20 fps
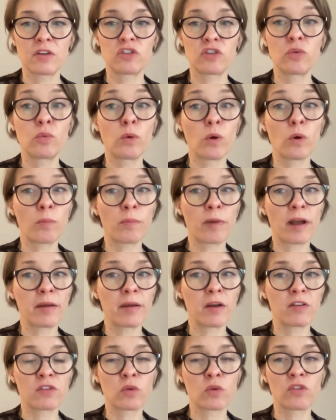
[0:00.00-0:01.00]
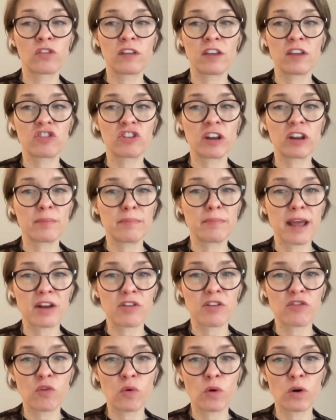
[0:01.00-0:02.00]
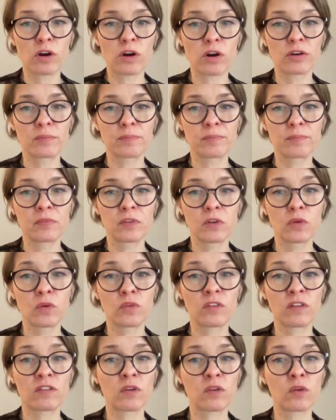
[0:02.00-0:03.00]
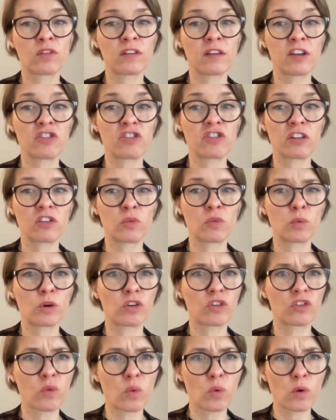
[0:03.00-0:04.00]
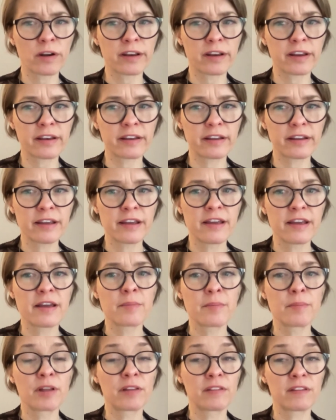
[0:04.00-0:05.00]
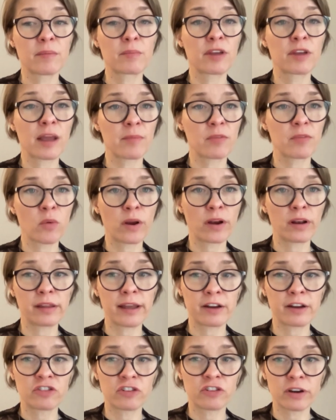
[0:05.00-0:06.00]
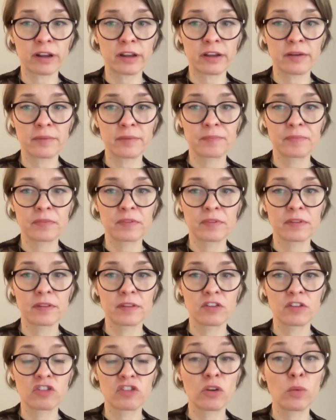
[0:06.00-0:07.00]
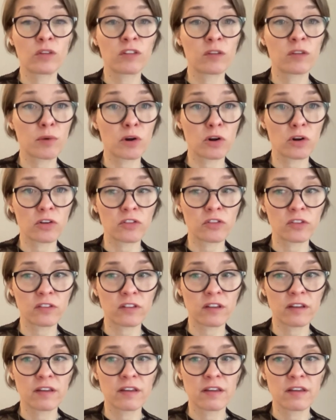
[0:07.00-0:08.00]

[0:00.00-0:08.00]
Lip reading: who wrote by association and metaphor, whose associations were sordid, but sometimes quite electric. She was immersed,